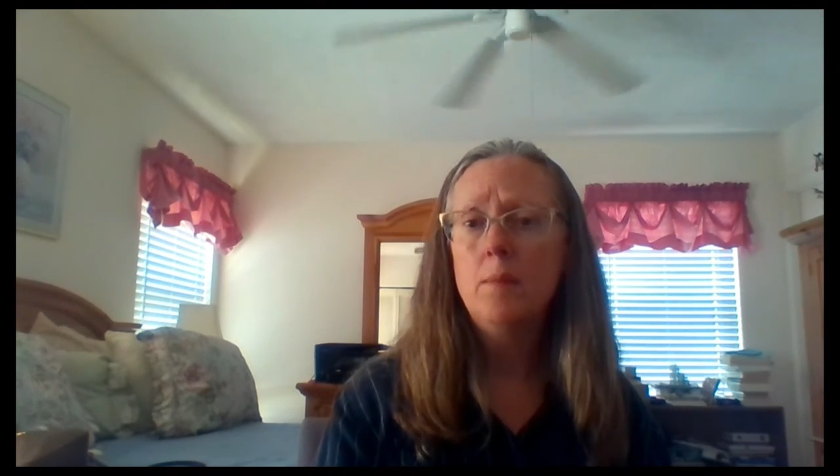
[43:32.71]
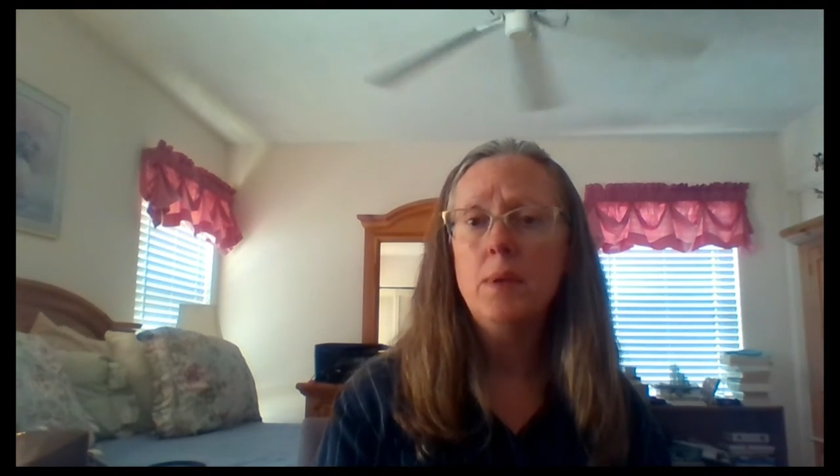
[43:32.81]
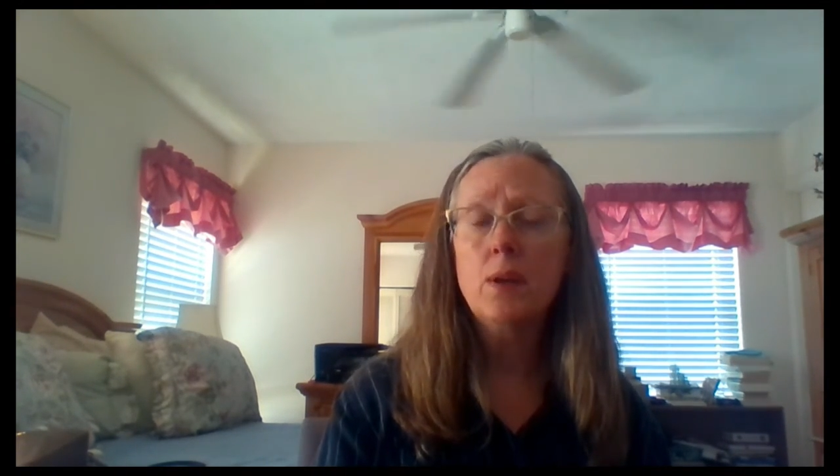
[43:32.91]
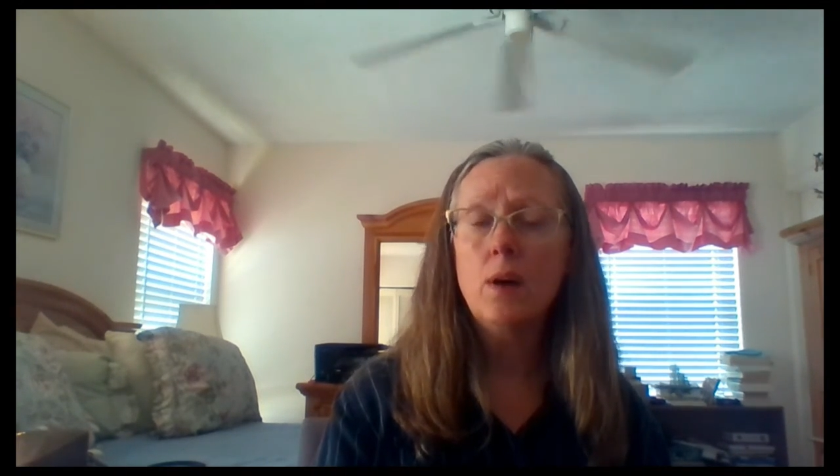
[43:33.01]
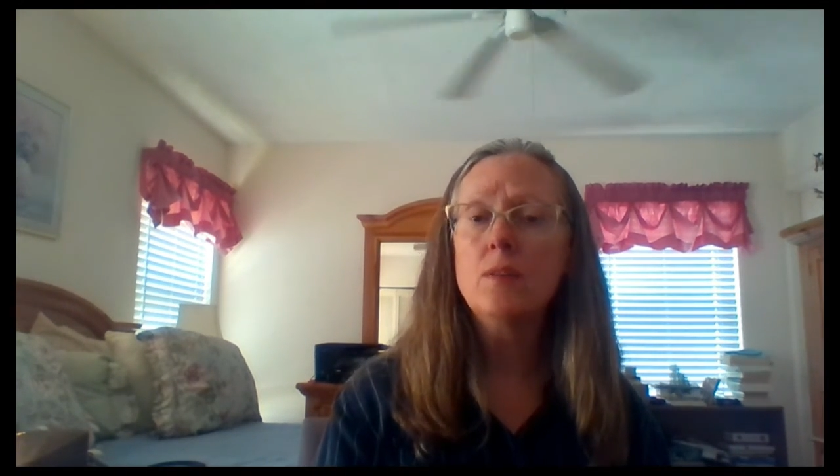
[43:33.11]

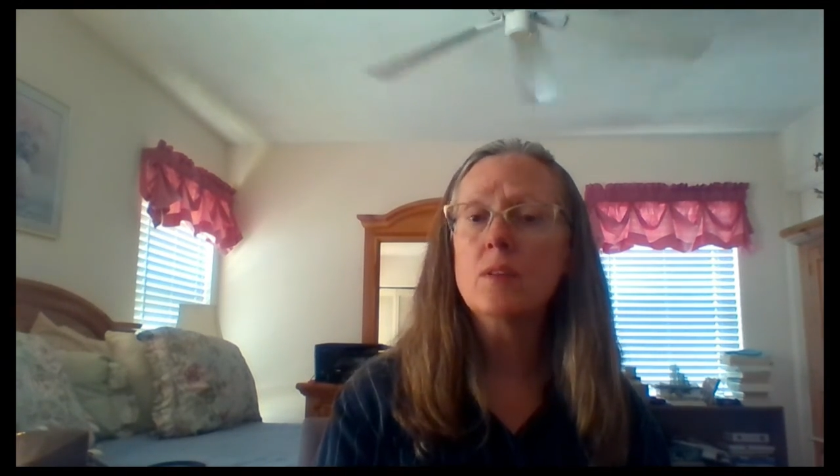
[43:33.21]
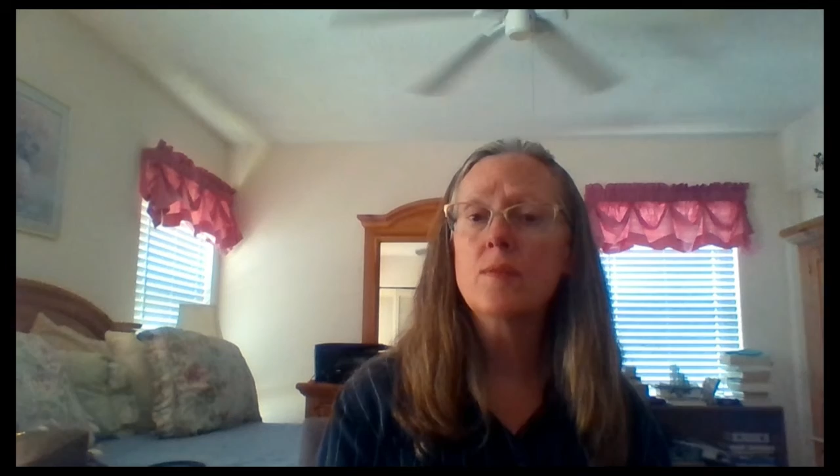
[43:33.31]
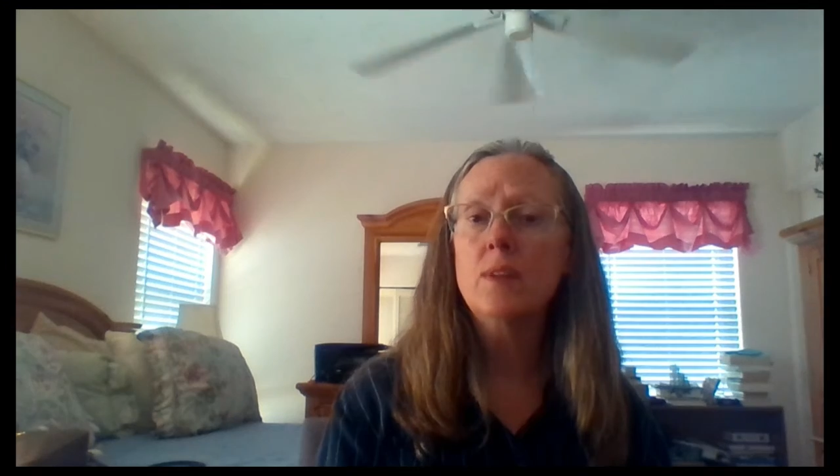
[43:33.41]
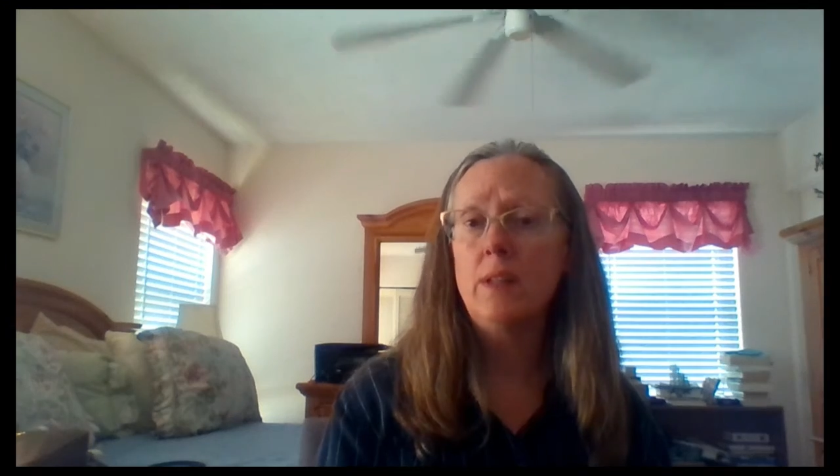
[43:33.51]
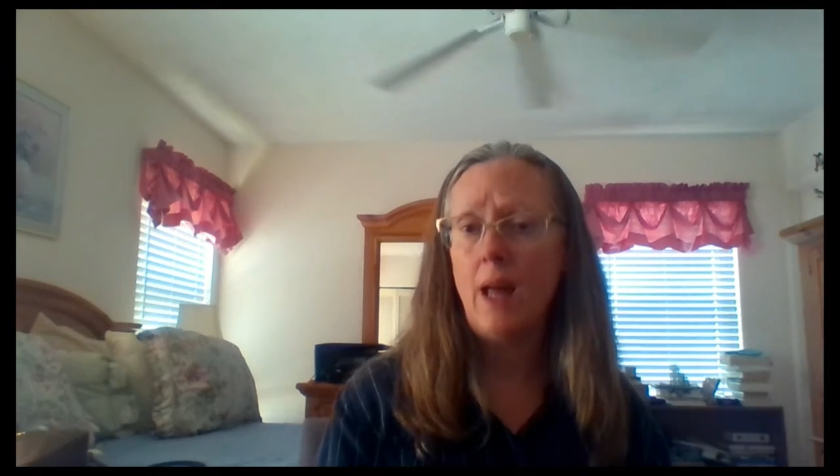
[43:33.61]
because
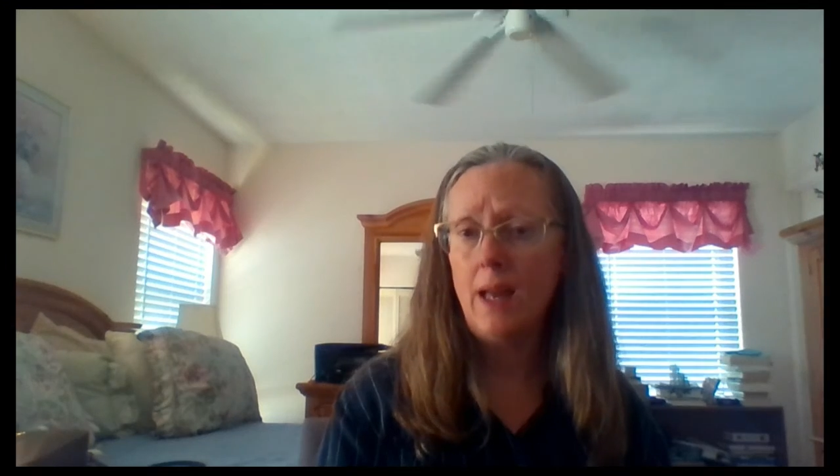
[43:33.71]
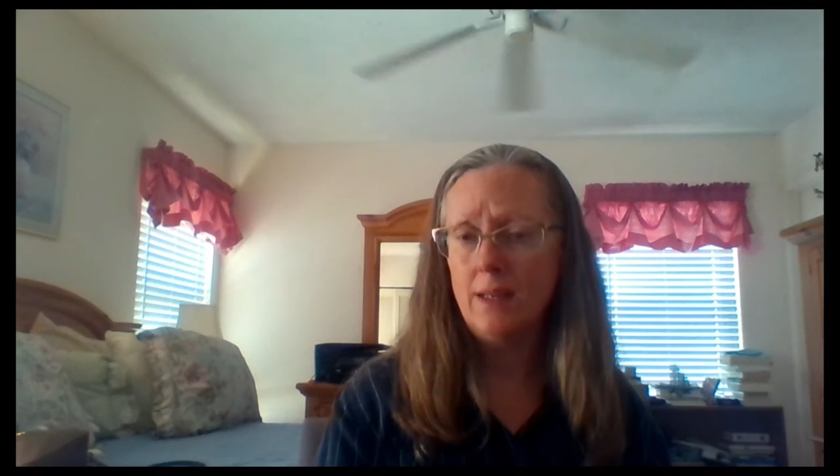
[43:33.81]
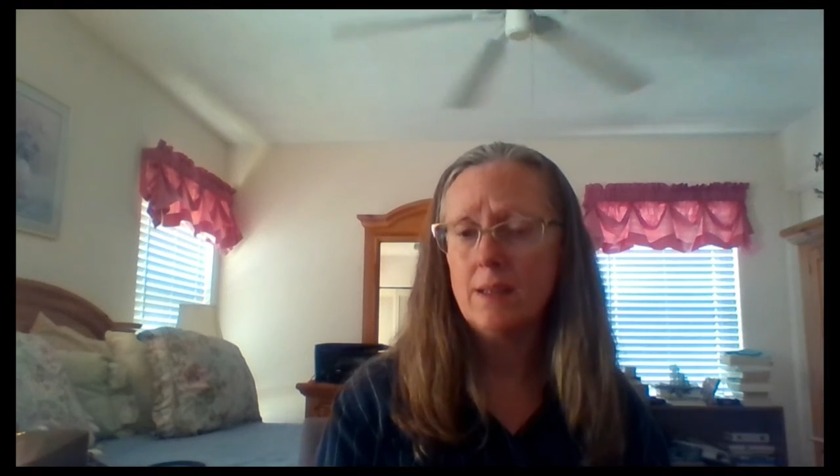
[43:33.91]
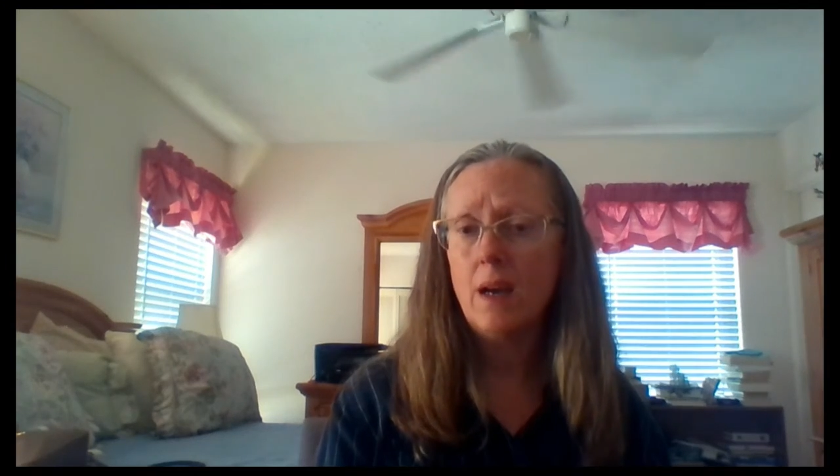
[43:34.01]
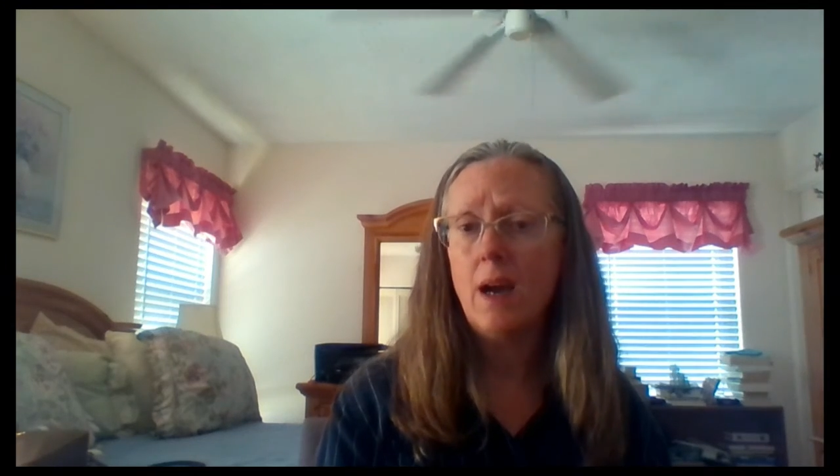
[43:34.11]
of the
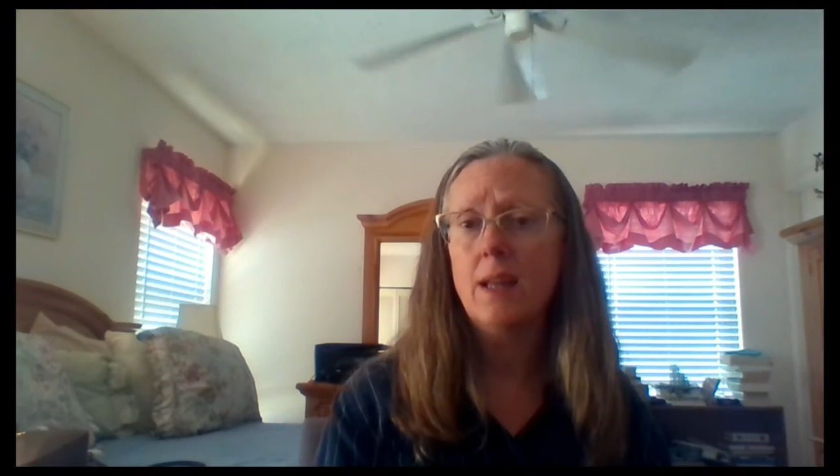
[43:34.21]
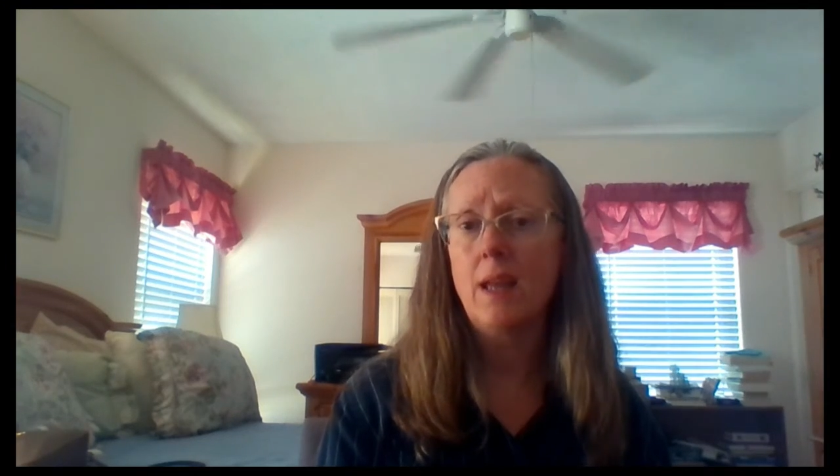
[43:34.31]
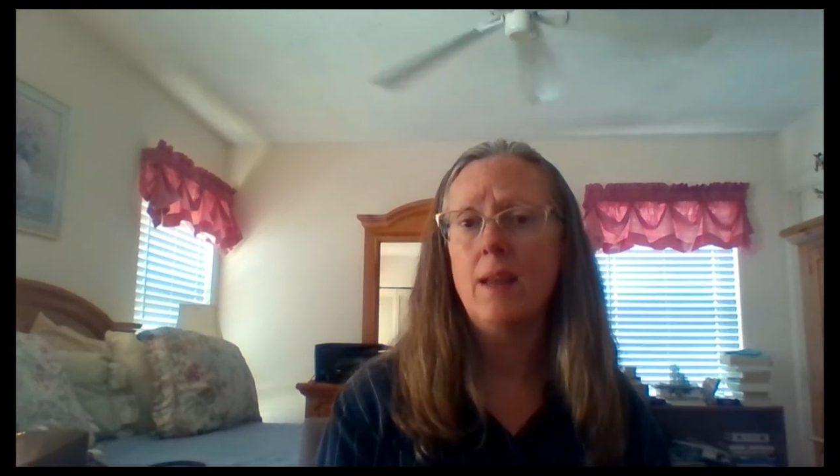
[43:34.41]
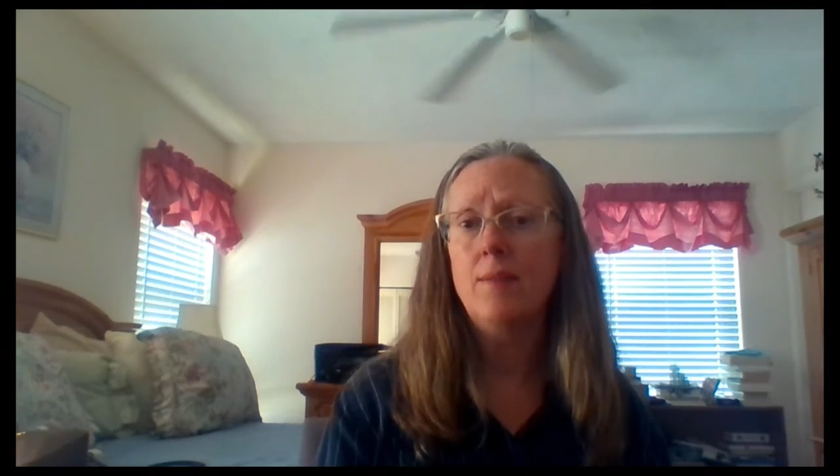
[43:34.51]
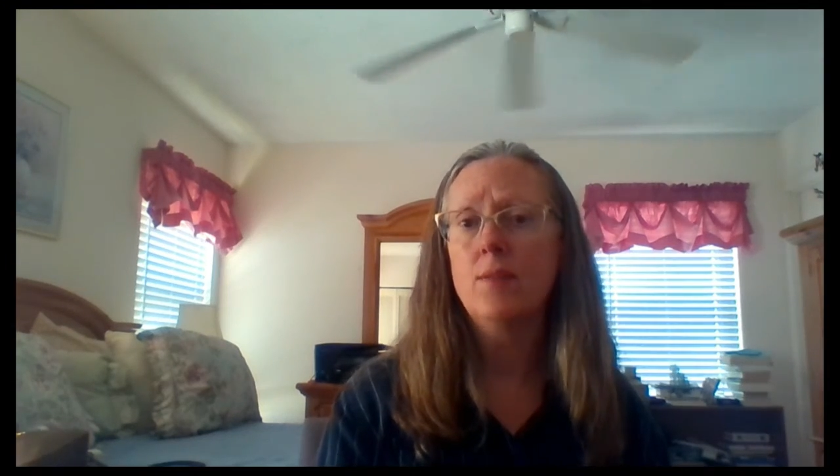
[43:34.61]
light I
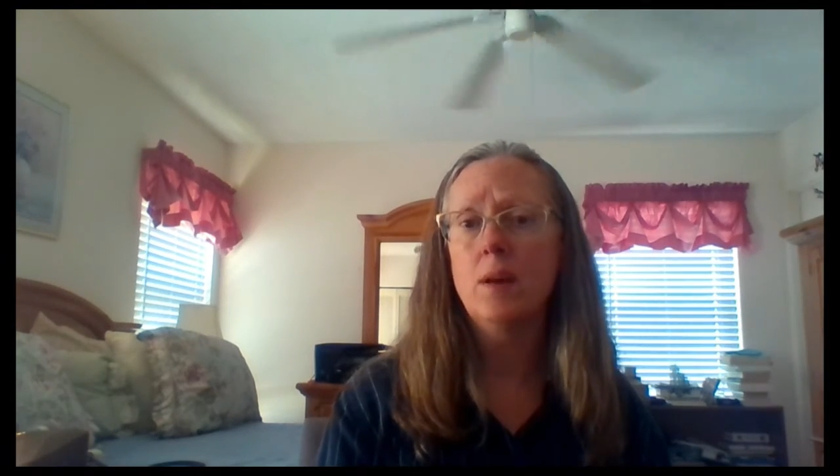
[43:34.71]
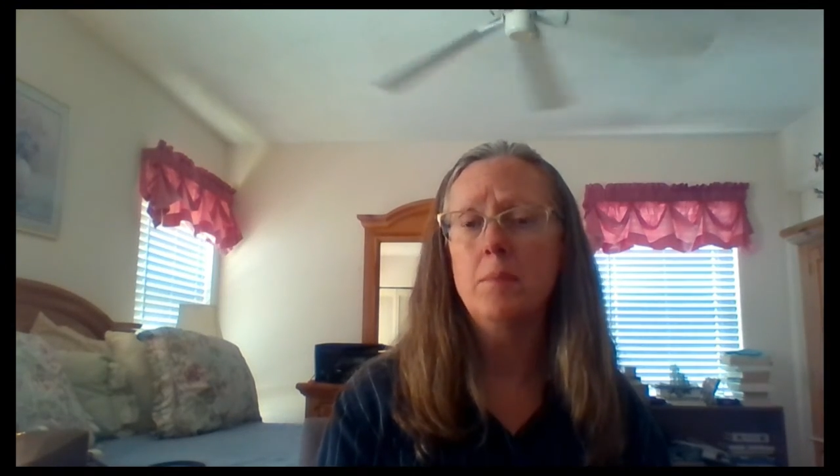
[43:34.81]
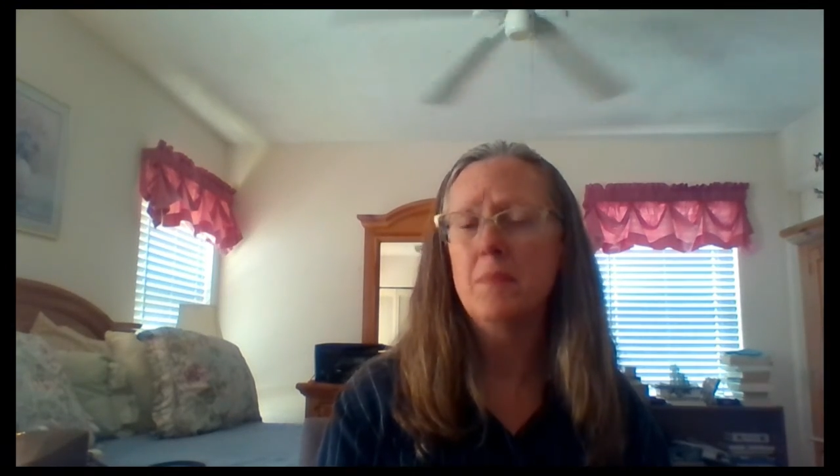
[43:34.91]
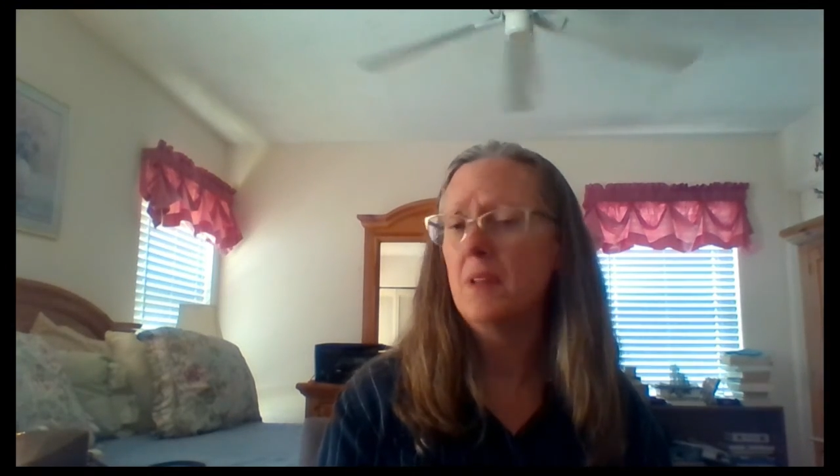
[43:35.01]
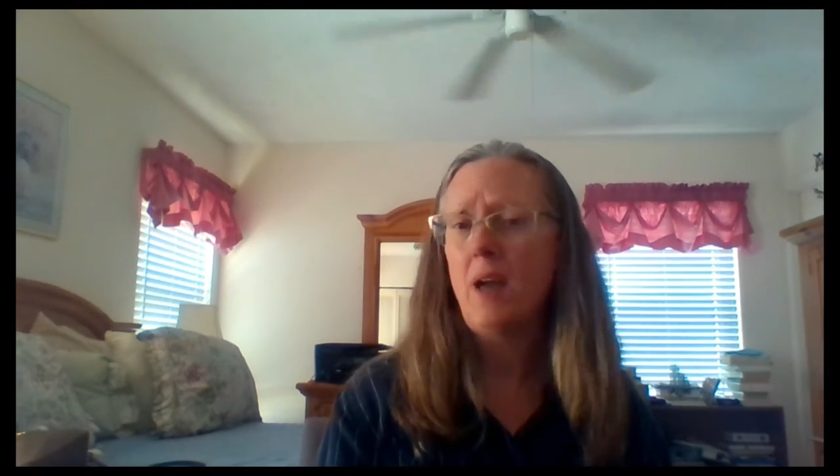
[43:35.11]
gave them.